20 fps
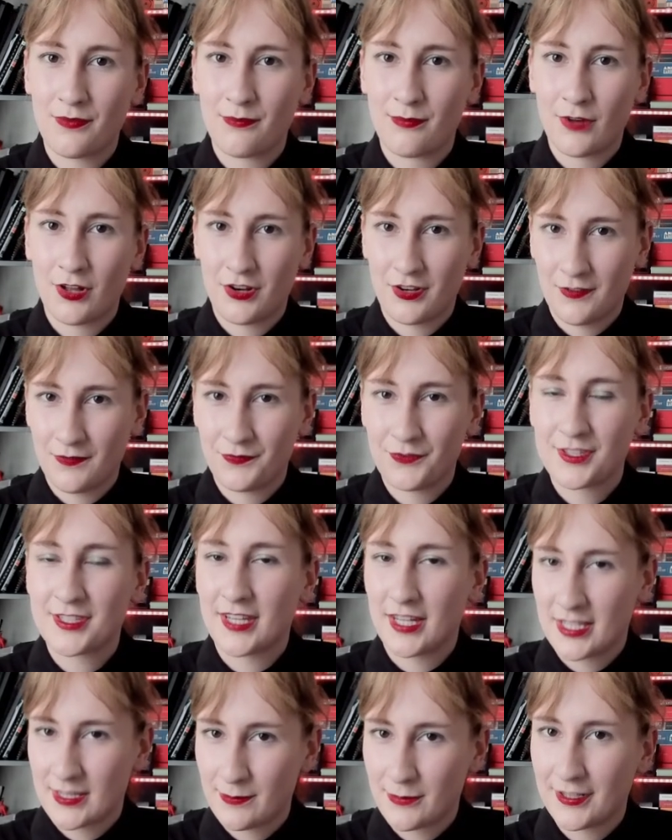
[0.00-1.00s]
modern
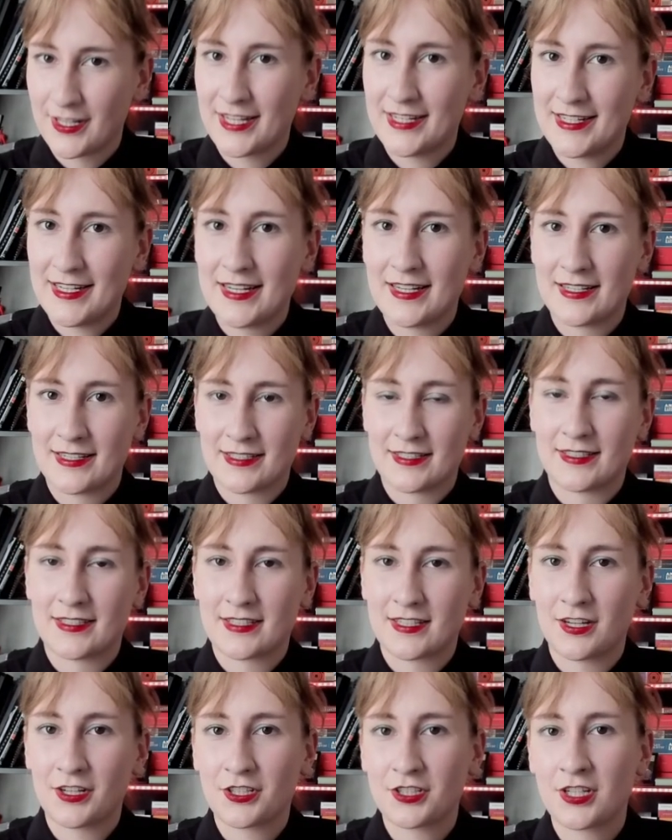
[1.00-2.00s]
sensible ideas and
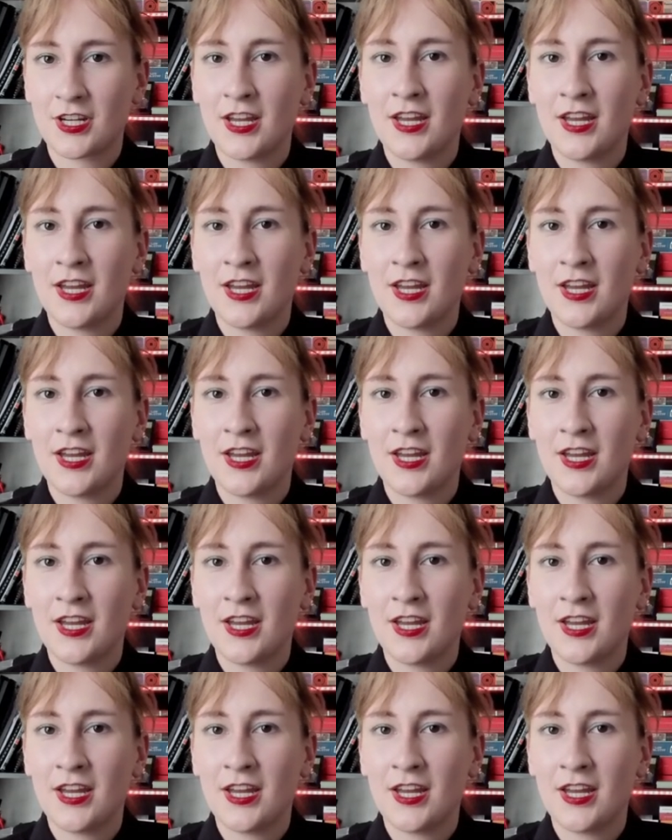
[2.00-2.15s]
such.